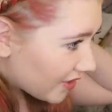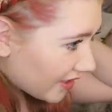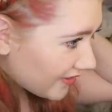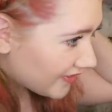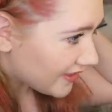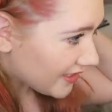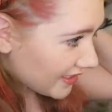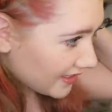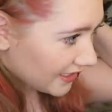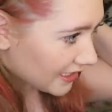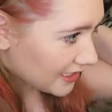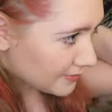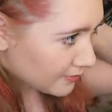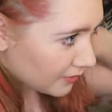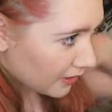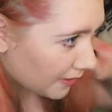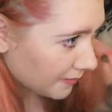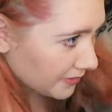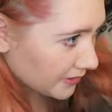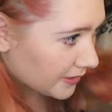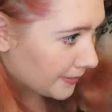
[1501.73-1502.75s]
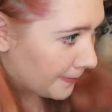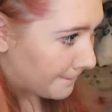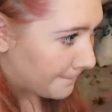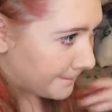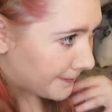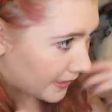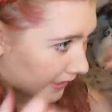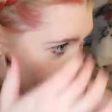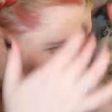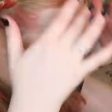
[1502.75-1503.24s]
so I think that's probably the
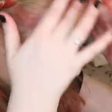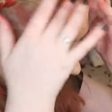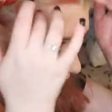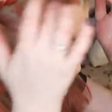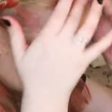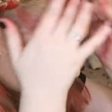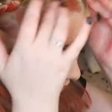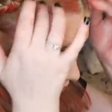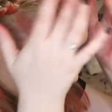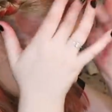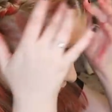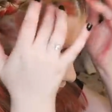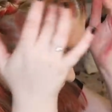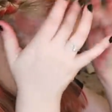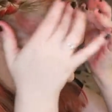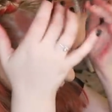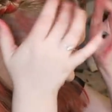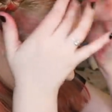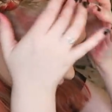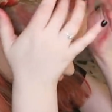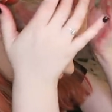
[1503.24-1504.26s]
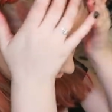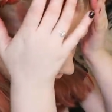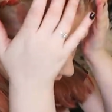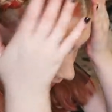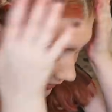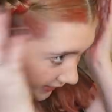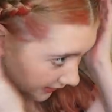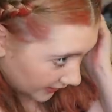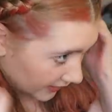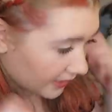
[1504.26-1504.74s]
best we're
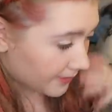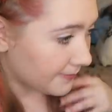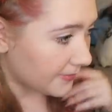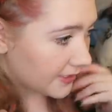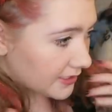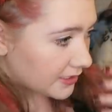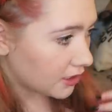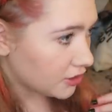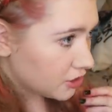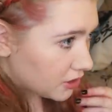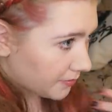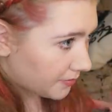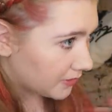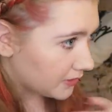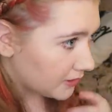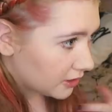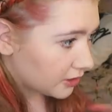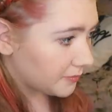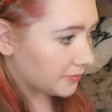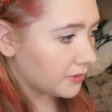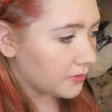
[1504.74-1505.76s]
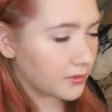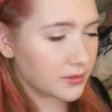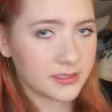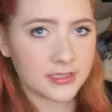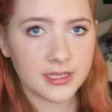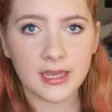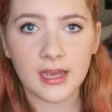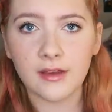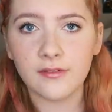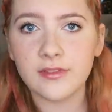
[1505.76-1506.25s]
gonna get. I might touch it up a little bit
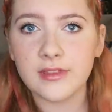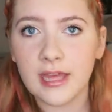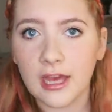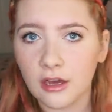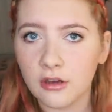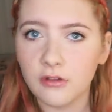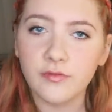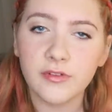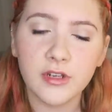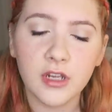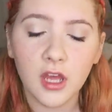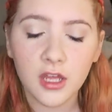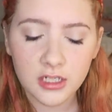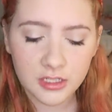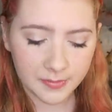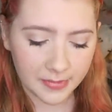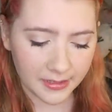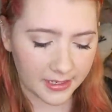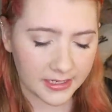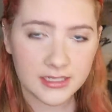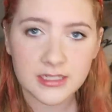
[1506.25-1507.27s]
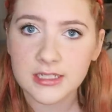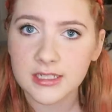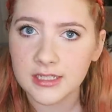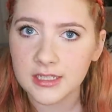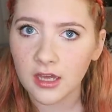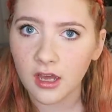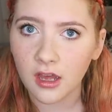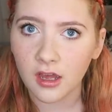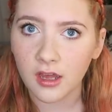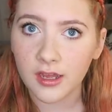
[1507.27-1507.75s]
once I have the outfit on
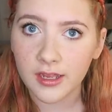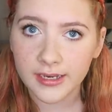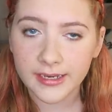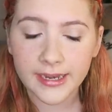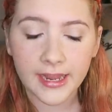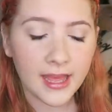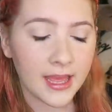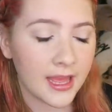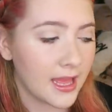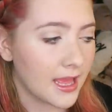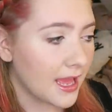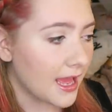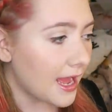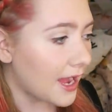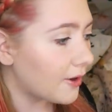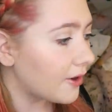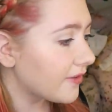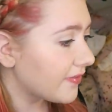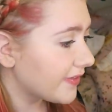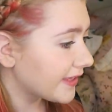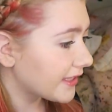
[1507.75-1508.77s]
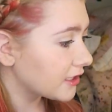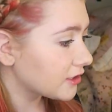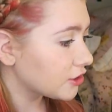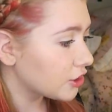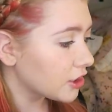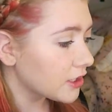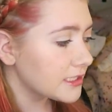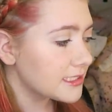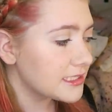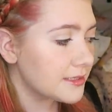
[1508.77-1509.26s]
depending on how I think it
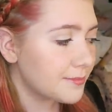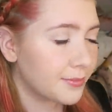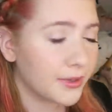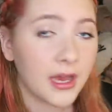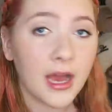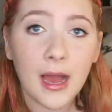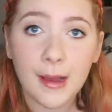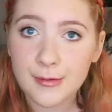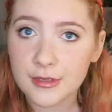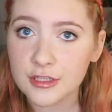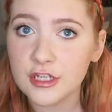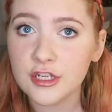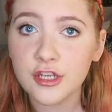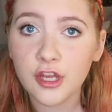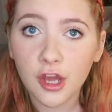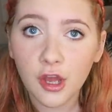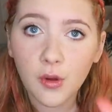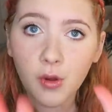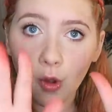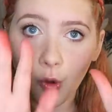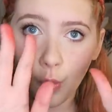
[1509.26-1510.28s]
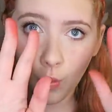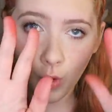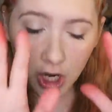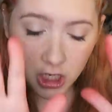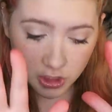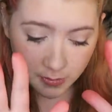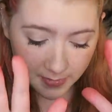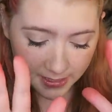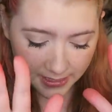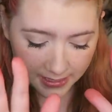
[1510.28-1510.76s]
looks. But I'm just gonna go
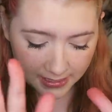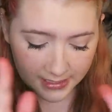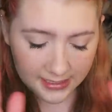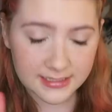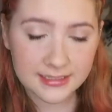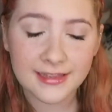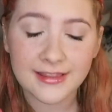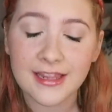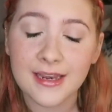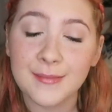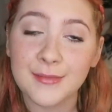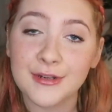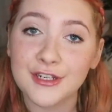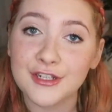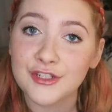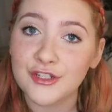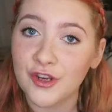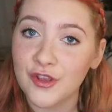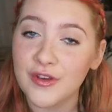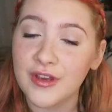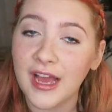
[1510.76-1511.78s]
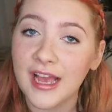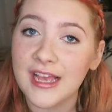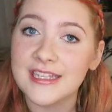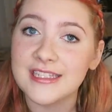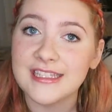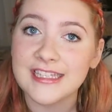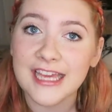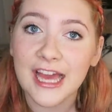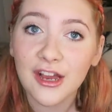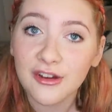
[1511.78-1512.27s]
wash my hands and then I'm gonna show you
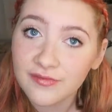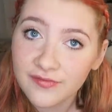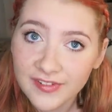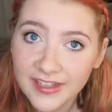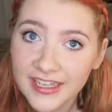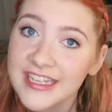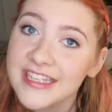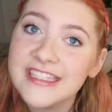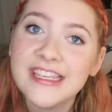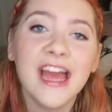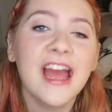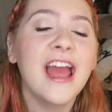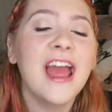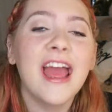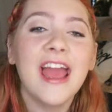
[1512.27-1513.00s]
guys the outfit